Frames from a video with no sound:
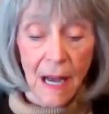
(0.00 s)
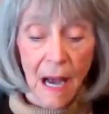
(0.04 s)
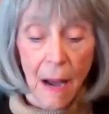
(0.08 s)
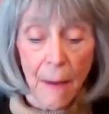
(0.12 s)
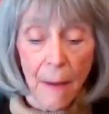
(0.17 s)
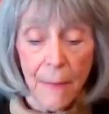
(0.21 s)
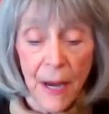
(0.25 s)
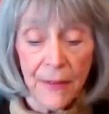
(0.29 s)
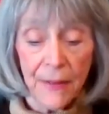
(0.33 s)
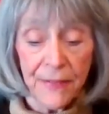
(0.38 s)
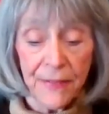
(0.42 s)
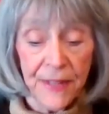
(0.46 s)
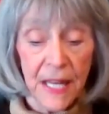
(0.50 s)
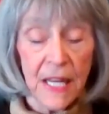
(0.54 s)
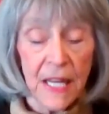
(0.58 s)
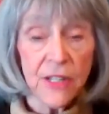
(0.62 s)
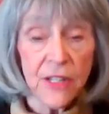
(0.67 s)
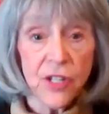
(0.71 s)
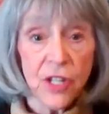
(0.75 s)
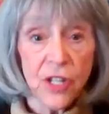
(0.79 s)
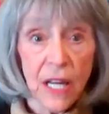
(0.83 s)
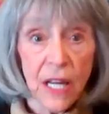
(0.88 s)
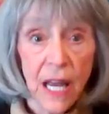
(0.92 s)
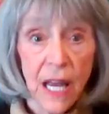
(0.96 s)
about the
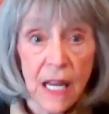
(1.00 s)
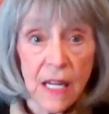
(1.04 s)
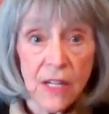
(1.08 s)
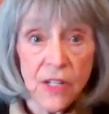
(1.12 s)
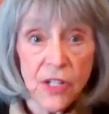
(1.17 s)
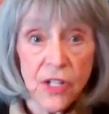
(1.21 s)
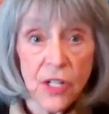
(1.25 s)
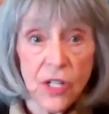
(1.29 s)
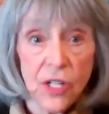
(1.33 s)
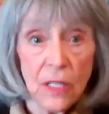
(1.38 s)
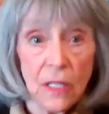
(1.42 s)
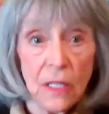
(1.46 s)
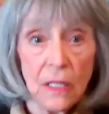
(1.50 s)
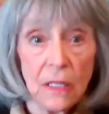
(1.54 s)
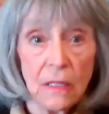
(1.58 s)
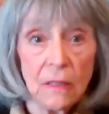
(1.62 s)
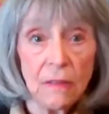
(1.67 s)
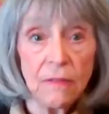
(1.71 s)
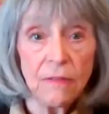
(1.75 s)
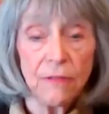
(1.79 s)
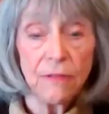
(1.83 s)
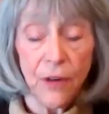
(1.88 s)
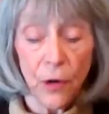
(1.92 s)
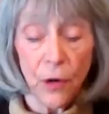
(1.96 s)
educational,